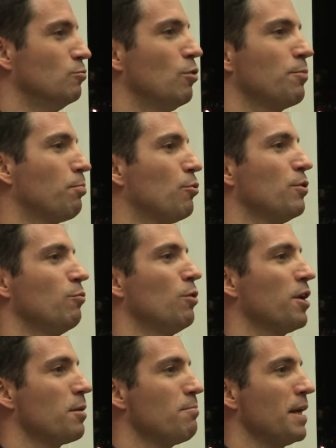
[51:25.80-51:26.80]
what
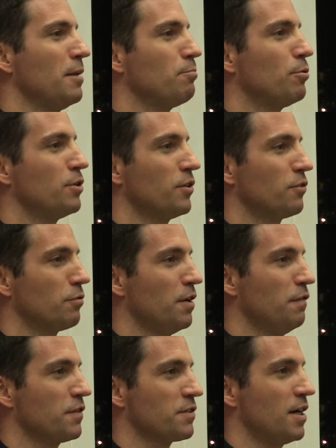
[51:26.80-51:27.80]
are the main points to
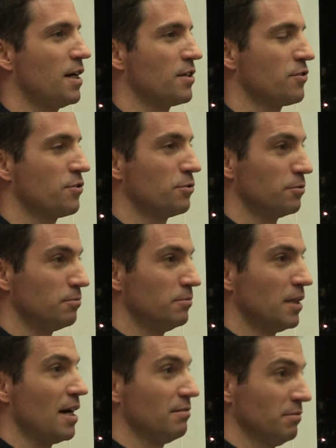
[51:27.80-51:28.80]
emphasize to,
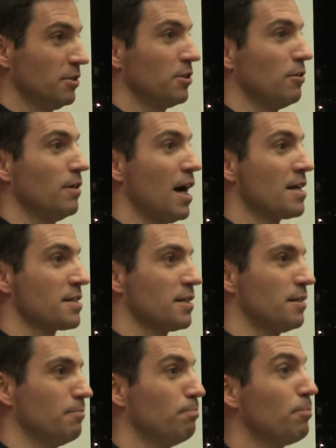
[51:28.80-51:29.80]
you know, as
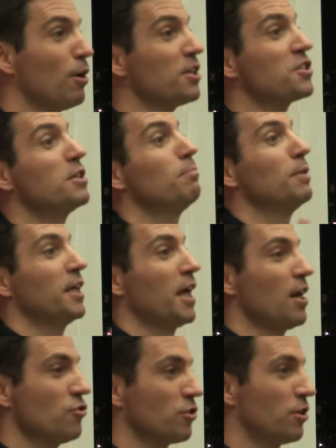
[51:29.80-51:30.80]
a policy
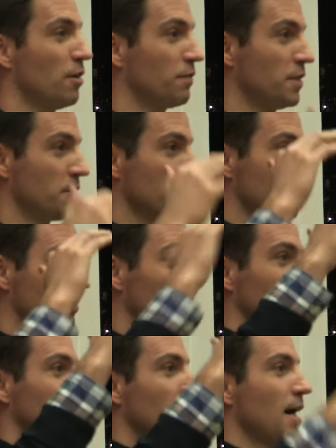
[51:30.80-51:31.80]
implication of this
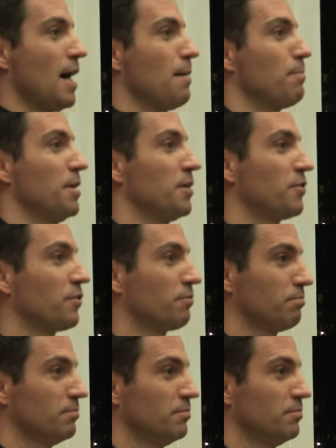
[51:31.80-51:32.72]
happiness?